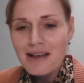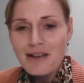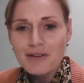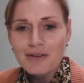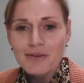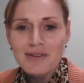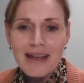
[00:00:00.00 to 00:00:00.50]

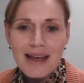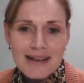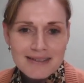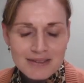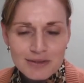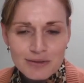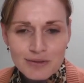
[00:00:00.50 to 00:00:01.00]
So the
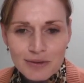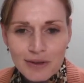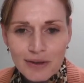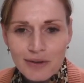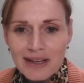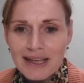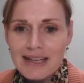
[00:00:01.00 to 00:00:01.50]
access to
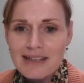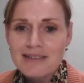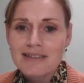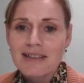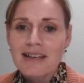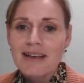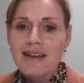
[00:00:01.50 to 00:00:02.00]

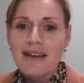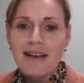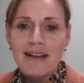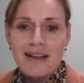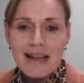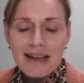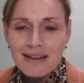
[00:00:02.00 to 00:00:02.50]
knowledge,
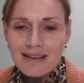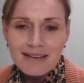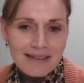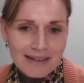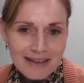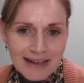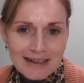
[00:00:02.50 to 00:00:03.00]

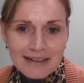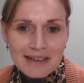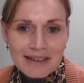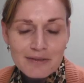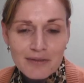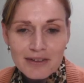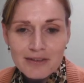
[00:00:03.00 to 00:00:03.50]
like the
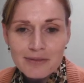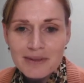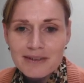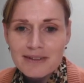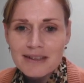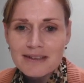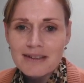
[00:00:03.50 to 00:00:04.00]

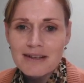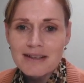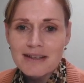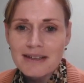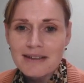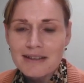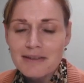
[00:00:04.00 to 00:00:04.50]
investments that are
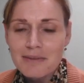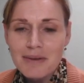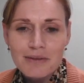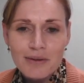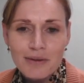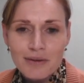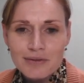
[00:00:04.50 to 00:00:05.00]
needed,
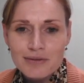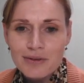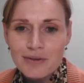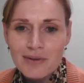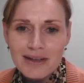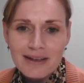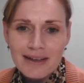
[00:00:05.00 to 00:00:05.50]
but
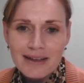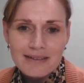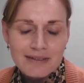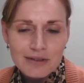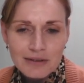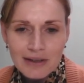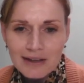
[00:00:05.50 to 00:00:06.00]
also
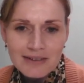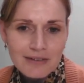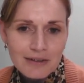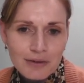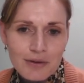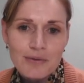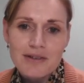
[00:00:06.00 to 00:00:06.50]

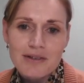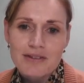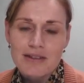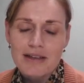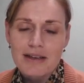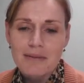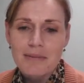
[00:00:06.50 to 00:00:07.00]

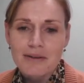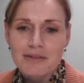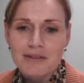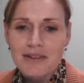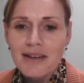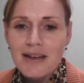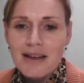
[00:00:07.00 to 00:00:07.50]
insecurity about
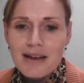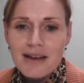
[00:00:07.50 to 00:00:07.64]
the